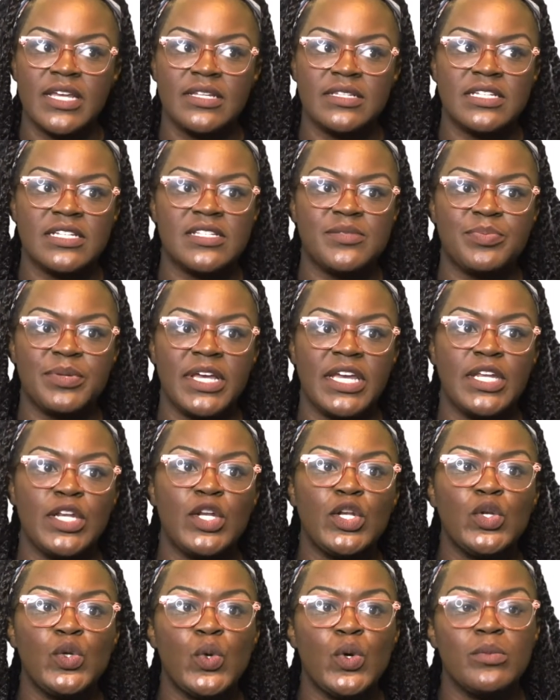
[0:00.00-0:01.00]
displayed
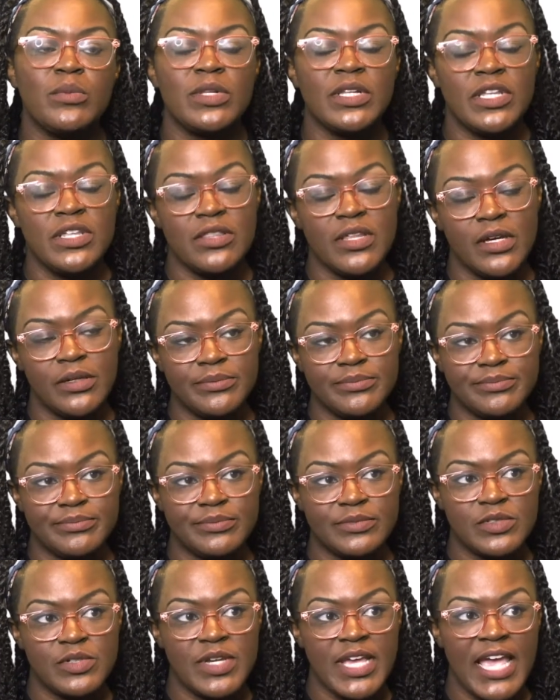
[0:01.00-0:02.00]
normally though,
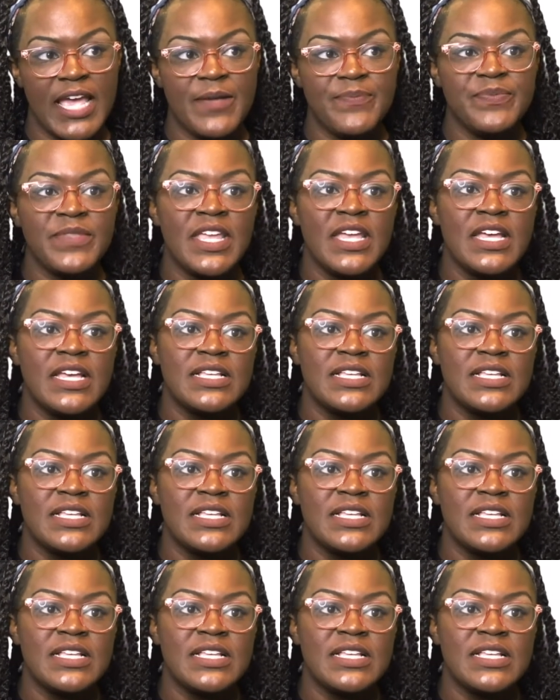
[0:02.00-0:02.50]
okay?